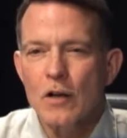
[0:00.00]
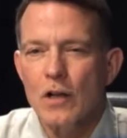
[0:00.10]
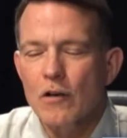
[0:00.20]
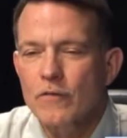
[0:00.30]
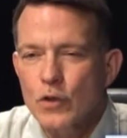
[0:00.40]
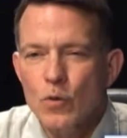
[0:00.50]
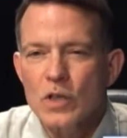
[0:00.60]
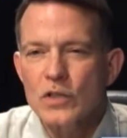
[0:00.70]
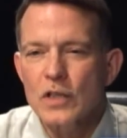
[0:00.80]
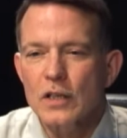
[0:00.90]
to tell our
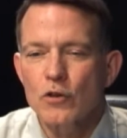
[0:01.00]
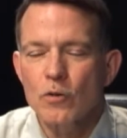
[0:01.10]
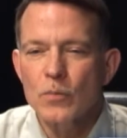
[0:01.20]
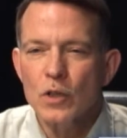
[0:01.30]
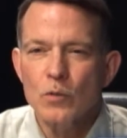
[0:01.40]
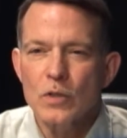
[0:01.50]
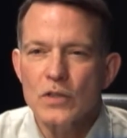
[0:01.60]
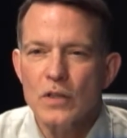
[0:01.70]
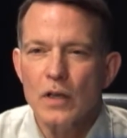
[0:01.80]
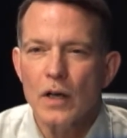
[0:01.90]
viewers that your book
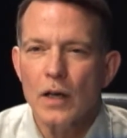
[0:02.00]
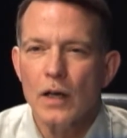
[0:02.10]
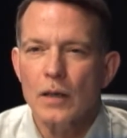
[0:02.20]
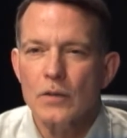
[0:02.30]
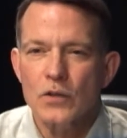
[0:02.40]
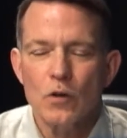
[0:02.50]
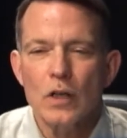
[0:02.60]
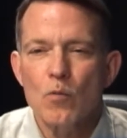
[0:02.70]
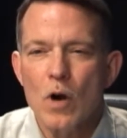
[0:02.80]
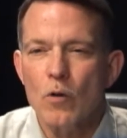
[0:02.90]
was uh,
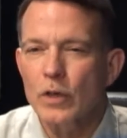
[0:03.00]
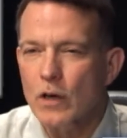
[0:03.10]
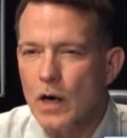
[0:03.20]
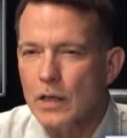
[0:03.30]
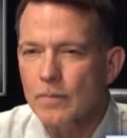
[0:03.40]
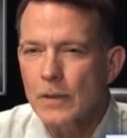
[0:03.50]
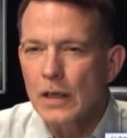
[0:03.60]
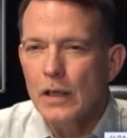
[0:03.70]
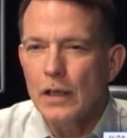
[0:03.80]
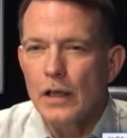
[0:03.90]
certainly well regarded
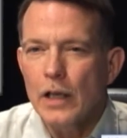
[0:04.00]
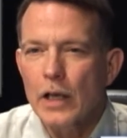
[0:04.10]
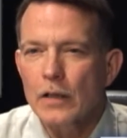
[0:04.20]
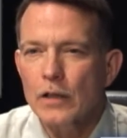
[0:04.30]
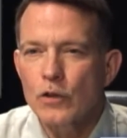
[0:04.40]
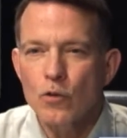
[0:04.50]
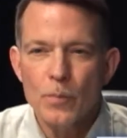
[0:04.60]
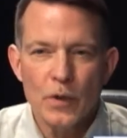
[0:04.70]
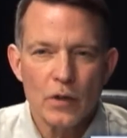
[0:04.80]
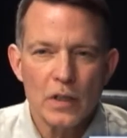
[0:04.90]
and that
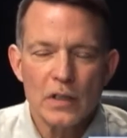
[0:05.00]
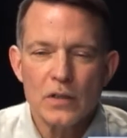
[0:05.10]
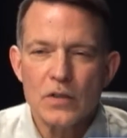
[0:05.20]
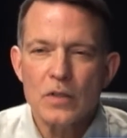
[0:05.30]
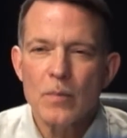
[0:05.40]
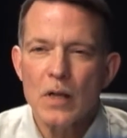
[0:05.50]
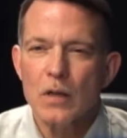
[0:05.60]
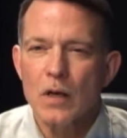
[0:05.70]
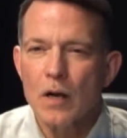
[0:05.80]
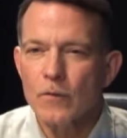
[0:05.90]
you appeared at the
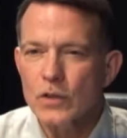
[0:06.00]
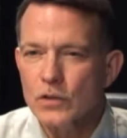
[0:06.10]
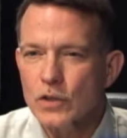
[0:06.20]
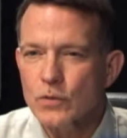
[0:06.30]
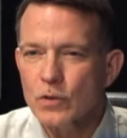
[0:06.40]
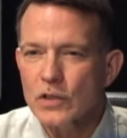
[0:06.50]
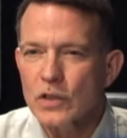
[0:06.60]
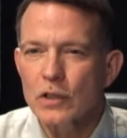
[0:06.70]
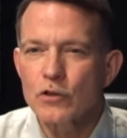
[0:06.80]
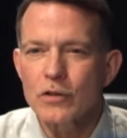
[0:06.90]
Sabeel conference just
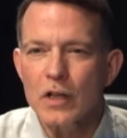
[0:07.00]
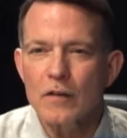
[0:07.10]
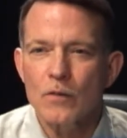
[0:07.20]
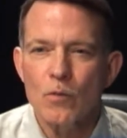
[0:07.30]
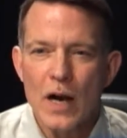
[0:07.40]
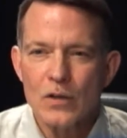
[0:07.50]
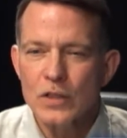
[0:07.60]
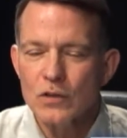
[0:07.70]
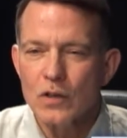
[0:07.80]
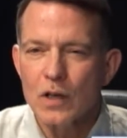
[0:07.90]
recently. You gave a
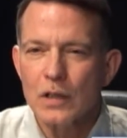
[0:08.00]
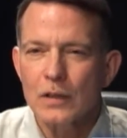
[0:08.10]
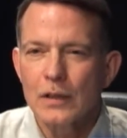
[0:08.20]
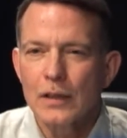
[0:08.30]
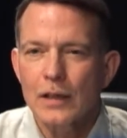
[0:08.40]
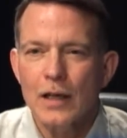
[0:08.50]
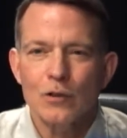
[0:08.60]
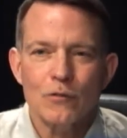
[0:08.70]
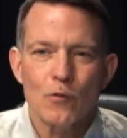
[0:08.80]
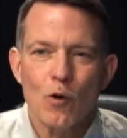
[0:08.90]
rousing talk.
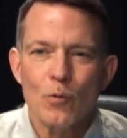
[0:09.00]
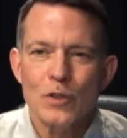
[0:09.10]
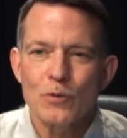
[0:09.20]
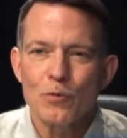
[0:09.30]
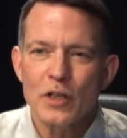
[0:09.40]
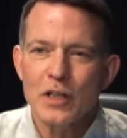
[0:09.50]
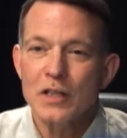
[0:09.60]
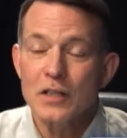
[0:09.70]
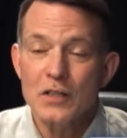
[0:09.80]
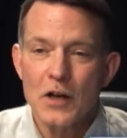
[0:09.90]
I look forward to
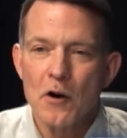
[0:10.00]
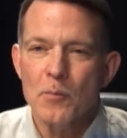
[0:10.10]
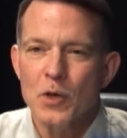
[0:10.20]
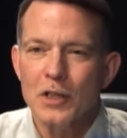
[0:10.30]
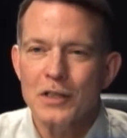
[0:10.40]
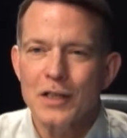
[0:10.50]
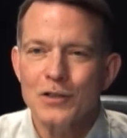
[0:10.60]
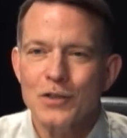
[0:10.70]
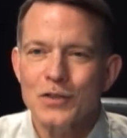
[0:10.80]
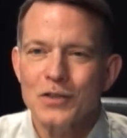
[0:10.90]
reading the entire book and
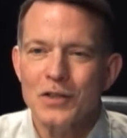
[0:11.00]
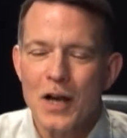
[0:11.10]
not just